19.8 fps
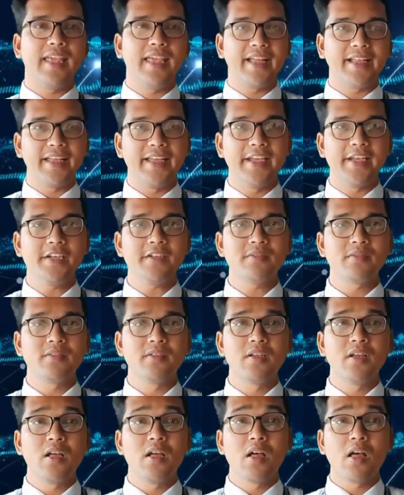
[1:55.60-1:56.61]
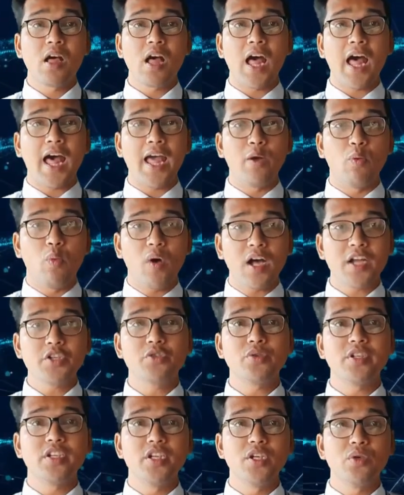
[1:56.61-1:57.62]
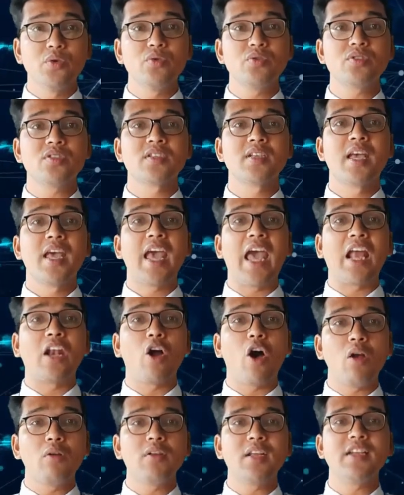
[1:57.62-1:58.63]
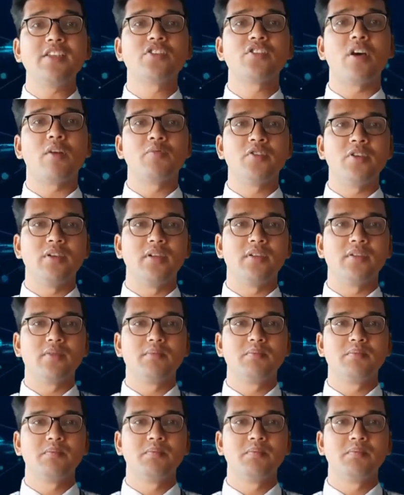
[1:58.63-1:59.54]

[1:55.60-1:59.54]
Again, I want to use an online software.